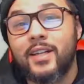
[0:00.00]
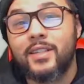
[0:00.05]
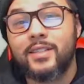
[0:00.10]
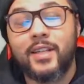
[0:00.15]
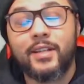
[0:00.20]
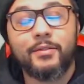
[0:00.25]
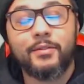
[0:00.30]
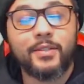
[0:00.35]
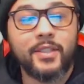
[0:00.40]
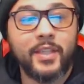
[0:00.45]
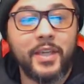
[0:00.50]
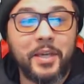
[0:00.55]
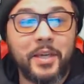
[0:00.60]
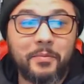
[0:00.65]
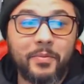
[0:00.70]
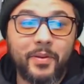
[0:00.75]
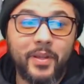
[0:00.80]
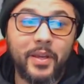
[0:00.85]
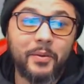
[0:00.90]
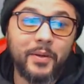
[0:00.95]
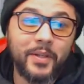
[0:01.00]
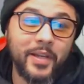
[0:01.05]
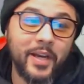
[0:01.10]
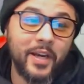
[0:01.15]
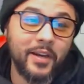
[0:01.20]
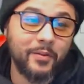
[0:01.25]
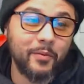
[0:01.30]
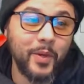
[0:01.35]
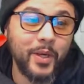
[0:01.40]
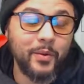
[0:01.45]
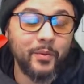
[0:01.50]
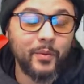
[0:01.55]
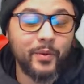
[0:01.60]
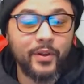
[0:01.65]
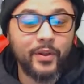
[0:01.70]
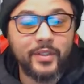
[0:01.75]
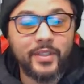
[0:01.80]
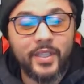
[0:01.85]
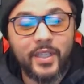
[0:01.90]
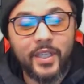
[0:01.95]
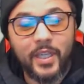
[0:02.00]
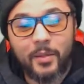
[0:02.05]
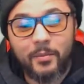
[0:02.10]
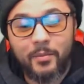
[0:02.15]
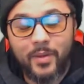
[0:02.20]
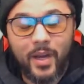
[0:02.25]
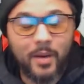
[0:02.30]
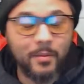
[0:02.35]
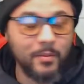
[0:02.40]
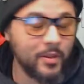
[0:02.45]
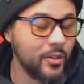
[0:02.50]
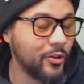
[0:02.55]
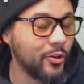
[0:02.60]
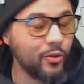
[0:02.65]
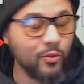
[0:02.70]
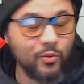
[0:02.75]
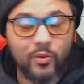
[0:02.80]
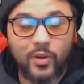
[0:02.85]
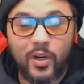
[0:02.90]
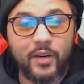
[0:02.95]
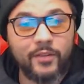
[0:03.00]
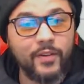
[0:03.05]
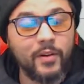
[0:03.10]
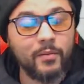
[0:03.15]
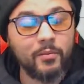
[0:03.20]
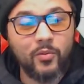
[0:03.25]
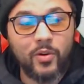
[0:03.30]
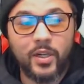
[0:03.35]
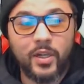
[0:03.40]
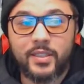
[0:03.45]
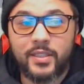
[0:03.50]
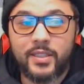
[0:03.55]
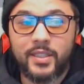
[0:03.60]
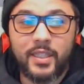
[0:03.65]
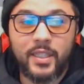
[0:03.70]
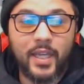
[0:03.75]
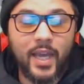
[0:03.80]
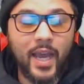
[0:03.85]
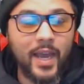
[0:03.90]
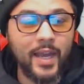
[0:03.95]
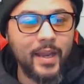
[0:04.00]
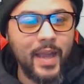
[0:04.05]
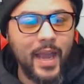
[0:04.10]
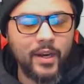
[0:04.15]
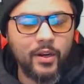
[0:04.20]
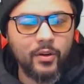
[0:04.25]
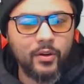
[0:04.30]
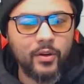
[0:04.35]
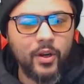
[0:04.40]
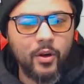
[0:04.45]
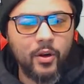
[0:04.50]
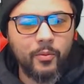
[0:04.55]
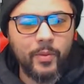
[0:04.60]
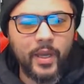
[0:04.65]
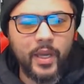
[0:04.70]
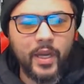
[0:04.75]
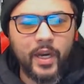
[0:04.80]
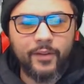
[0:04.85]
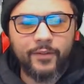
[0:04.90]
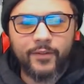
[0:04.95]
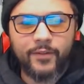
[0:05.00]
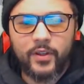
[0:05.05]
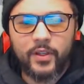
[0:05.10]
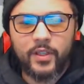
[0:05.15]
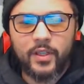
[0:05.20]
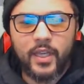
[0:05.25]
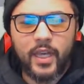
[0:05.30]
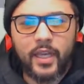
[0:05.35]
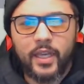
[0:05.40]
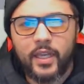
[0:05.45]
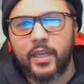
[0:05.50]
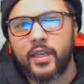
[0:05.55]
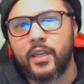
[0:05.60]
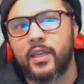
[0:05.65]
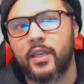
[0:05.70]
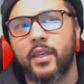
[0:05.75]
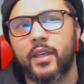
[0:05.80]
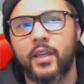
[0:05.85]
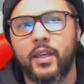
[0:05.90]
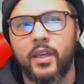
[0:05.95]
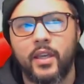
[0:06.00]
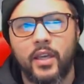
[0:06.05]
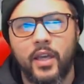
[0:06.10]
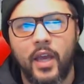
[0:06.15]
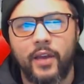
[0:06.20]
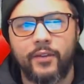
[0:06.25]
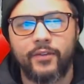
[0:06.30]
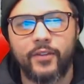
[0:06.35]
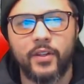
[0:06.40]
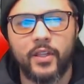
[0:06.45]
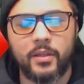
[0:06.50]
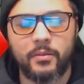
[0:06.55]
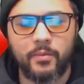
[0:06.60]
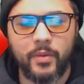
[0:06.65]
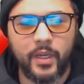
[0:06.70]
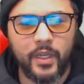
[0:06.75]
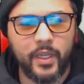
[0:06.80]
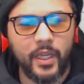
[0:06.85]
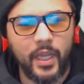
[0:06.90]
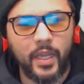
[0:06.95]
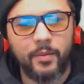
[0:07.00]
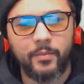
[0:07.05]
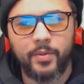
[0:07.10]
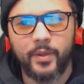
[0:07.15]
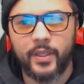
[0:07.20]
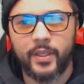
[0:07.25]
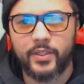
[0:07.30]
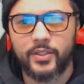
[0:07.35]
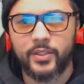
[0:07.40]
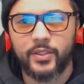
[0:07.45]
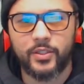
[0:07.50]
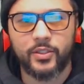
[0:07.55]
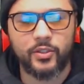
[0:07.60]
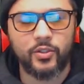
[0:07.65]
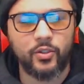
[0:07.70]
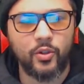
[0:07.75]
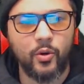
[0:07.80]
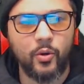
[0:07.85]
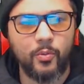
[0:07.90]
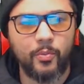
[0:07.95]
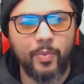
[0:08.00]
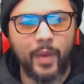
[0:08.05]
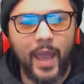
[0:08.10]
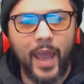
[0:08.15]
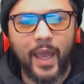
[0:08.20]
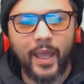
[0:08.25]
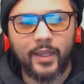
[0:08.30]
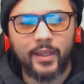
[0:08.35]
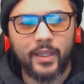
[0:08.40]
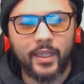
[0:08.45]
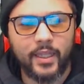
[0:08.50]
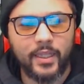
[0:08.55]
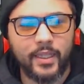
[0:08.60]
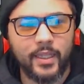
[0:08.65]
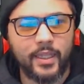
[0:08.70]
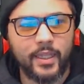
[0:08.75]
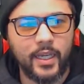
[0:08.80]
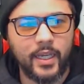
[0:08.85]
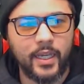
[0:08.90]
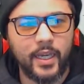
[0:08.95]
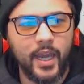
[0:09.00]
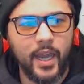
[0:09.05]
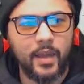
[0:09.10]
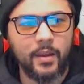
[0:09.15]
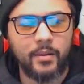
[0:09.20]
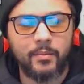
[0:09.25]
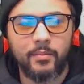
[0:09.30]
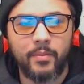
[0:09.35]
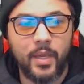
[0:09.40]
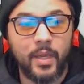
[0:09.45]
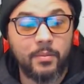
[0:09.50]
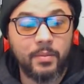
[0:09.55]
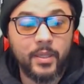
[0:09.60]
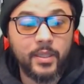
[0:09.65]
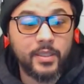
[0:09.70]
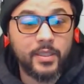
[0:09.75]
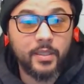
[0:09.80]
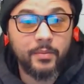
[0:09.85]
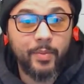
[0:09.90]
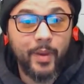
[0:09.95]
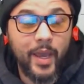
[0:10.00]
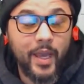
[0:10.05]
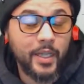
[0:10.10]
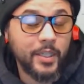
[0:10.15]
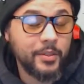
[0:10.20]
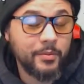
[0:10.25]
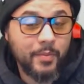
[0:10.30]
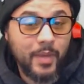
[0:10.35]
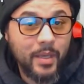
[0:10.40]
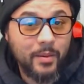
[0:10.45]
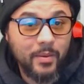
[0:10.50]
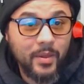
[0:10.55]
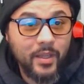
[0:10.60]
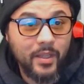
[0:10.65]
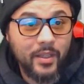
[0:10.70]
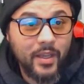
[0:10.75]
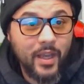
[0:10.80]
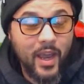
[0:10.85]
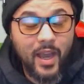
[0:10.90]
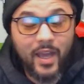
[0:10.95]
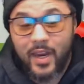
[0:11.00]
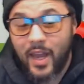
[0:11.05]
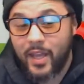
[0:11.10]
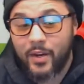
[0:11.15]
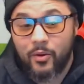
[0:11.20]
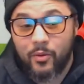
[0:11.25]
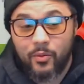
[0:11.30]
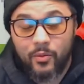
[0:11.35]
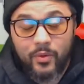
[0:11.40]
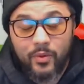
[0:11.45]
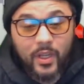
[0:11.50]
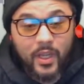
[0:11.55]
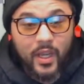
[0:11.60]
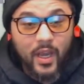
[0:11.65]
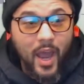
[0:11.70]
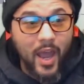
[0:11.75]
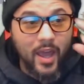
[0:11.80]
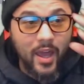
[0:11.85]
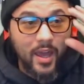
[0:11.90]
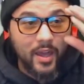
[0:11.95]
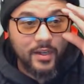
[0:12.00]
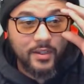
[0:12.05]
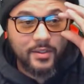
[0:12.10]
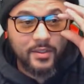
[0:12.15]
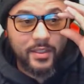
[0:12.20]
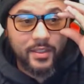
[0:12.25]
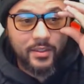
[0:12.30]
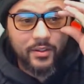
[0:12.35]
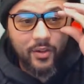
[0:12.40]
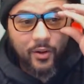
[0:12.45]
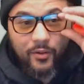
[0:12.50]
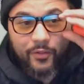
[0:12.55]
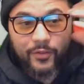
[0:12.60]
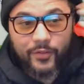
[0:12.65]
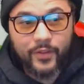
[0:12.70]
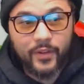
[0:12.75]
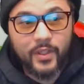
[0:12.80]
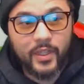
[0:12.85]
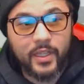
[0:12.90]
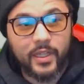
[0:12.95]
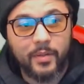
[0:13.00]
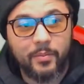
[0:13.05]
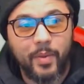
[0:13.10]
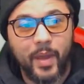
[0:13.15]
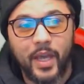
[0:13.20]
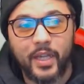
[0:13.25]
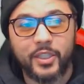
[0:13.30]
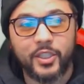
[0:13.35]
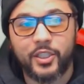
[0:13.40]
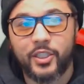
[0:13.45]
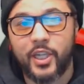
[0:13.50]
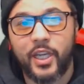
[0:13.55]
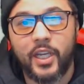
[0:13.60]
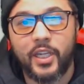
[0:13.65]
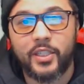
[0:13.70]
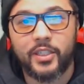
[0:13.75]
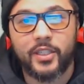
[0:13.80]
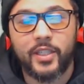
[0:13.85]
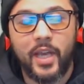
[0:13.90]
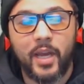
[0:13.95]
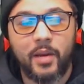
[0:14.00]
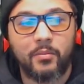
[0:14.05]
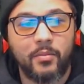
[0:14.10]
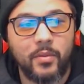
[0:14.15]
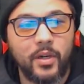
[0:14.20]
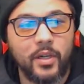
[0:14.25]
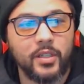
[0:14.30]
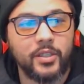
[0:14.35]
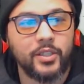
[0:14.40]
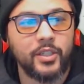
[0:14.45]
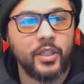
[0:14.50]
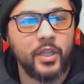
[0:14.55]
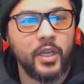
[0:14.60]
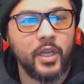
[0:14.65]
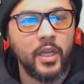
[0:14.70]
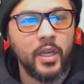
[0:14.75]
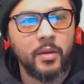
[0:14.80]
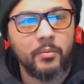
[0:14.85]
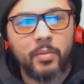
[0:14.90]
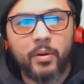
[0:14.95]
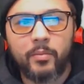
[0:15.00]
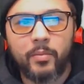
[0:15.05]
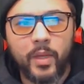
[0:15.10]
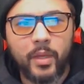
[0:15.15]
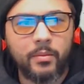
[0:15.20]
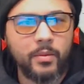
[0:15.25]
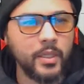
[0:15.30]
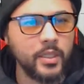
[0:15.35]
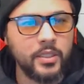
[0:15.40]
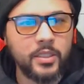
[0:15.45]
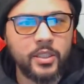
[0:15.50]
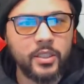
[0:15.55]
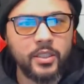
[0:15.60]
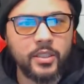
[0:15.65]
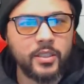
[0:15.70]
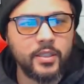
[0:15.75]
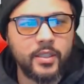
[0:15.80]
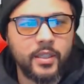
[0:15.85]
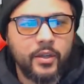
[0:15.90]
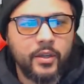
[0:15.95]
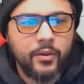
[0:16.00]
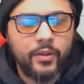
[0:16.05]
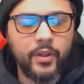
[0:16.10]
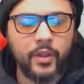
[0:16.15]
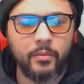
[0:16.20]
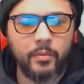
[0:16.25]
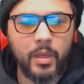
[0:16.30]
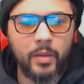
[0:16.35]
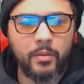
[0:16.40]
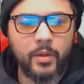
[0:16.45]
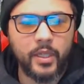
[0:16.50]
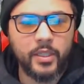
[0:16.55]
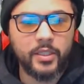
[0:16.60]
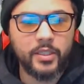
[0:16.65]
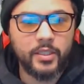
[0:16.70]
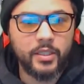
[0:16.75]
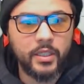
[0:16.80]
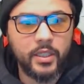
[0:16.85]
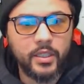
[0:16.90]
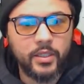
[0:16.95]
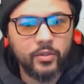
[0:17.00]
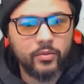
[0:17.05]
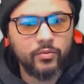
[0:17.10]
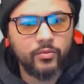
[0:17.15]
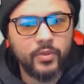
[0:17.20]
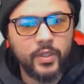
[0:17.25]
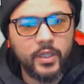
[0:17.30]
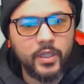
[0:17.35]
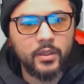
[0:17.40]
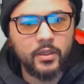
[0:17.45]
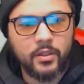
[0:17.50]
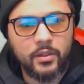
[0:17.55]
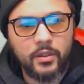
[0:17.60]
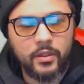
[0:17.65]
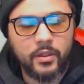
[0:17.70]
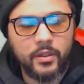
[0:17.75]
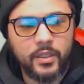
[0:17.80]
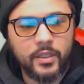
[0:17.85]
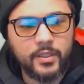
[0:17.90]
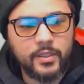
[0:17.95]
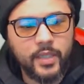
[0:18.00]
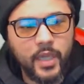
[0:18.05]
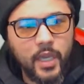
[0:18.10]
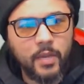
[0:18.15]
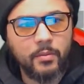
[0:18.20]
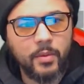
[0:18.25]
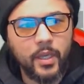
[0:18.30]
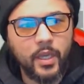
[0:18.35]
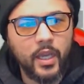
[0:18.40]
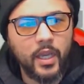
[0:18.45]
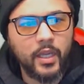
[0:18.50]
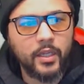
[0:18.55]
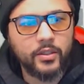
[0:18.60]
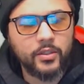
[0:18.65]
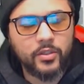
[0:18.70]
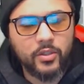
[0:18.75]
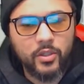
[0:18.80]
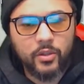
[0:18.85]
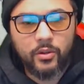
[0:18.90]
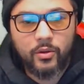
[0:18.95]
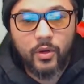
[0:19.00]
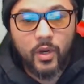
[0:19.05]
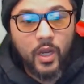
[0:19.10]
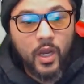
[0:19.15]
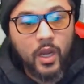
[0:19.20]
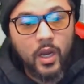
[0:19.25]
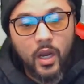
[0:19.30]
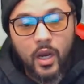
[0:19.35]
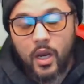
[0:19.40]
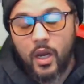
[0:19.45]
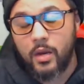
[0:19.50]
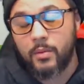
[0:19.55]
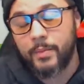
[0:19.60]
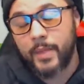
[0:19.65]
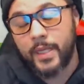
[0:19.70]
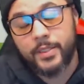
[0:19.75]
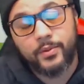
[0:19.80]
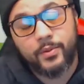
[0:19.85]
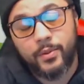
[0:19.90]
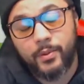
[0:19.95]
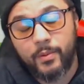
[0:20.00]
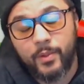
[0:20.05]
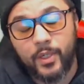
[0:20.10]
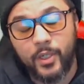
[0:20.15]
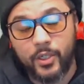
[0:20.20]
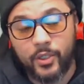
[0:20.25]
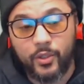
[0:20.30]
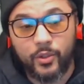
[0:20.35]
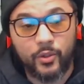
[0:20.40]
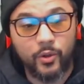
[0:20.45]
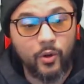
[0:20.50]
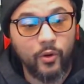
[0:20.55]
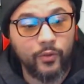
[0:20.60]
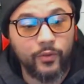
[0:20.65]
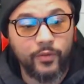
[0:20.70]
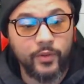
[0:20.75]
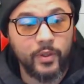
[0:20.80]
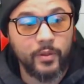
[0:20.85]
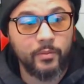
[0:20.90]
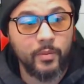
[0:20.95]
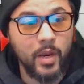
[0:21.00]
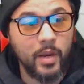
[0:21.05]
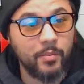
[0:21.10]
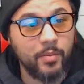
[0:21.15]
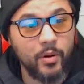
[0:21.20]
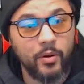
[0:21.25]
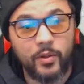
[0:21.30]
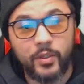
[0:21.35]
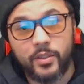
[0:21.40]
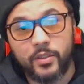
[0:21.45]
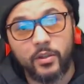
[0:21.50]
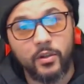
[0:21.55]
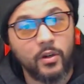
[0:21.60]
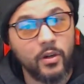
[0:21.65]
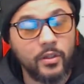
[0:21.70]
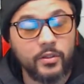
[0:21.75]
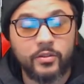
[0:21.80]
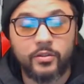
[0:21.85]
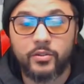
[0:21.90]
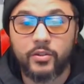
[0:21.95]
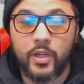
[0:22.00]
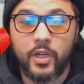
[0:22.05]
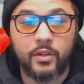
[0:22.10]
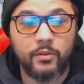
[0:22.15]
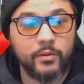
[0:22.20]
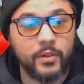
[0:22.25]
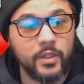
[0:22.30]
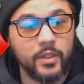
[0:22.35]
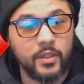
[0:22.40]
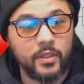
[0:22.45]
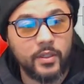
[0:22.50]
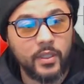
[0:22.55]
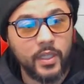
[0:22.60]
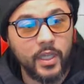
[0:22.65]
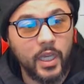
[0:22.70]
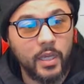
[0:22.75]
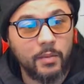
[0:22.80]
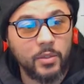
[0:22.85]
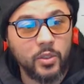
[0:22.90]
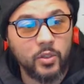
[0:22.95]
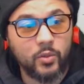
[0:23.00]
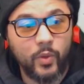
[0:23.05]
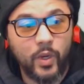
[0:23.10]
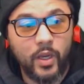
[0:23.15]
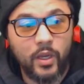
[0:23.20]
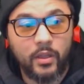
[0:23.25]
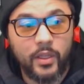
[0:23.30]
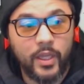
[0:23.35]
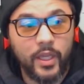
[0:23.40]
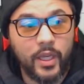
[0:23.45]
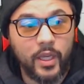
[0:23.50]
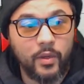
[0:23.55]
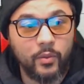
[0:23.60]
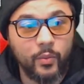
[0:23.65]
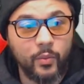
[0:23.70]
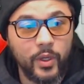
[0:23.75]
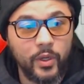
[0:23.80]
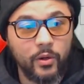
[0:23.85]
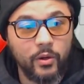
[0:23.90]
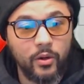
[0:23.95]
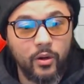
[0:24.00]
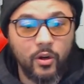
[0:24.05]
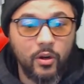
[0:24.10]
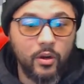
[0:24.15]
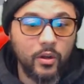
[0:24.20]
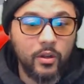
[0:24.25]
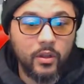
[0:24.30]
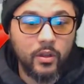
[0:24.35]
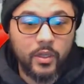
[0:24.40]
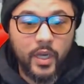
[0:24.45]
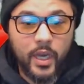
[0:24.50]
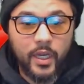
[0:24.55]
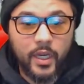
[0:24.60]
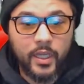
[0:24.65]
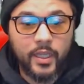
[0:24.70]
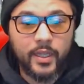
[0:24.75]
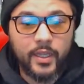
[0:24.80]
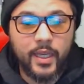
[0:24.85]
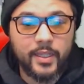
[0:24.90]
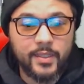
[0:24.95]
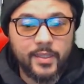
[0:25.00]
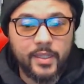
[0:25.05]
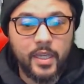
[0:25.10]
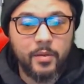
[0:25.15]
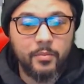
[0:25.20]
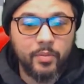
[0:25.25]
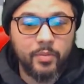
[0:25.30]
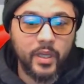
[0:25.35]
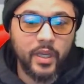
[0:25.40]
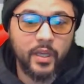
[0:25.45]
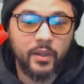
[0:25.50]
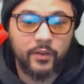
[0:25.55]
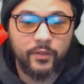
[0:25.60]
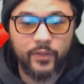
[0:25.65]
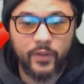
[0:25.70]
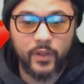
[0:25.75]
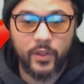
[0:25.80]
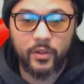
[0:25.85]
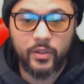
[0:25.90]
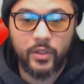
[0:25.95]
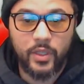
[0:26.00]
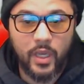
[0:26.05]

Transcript: That was the gameplay. We got to win with our team. I'm a little rough. I'm rusty. I, I don't know, man. I feel like I feel like my gameplay is just so bad lately. Like I, maybe it's the patch, maybe not. I don't. I honestly don't feel like the patch changed that much. But maybe it's just a skill thing. Maybe I just need to relearn this game again. So um, that's what I'm going to do. Hopefully, my opponents are also trying to relearn the game as well, and we are all kind of in that same playing field.